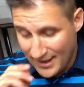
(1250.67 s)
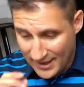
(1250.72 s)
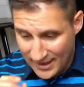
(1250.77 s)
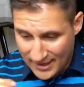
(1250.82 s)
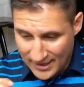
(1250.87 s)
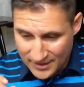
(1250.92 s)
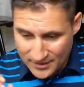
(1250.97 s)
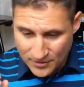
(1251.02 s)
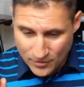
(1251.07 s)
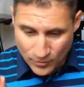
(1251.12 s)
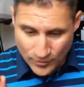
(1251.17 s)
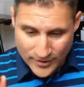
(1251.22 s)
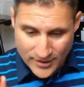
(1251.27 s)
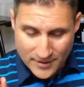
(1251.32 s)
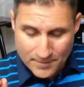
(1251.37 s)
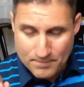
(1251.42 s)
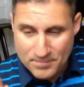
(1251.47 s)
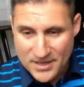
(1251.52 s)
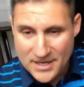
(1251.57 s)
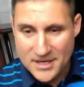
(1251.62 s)
And when
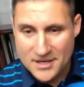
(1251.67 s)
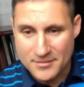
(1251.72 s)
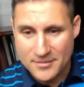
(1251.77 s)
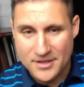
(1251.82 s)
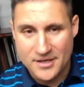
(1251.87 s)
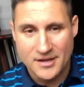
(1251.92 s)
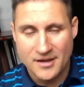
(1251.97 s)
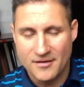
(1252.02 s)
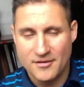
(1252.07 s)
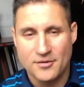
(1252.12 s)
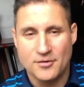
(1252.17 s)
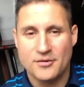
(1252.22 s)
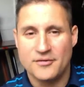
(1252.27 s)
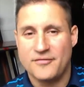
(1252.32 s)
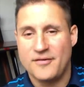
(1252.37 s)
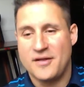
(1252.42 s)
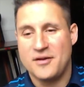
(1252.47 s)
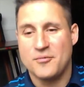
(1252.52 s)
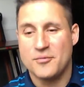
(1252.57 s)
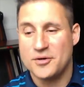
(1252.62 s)
it beat him, and I don't
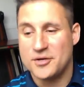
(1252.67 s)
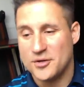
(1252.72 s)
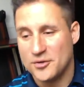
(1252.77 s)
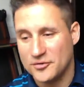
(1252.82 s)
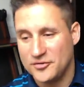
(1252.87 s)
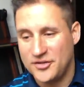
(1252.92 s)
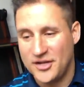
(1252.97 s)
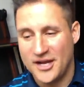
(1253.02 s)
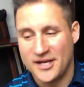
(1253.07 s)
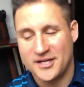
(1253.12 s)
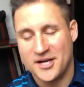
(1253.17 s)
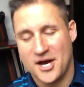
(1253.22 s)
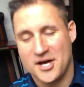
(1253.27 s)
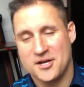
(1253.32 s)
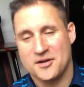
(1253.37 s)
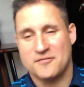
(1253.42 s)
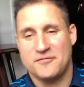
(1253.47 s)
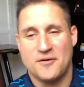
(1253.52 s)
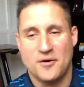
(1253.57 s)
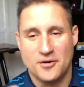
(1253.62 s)
know if anyone knows the
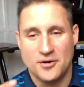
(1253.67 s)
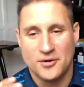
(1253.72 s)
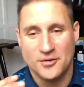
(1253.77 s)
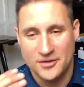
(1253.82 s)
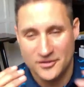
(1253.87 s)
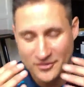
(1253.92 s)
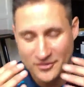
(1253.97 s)
iconic photo,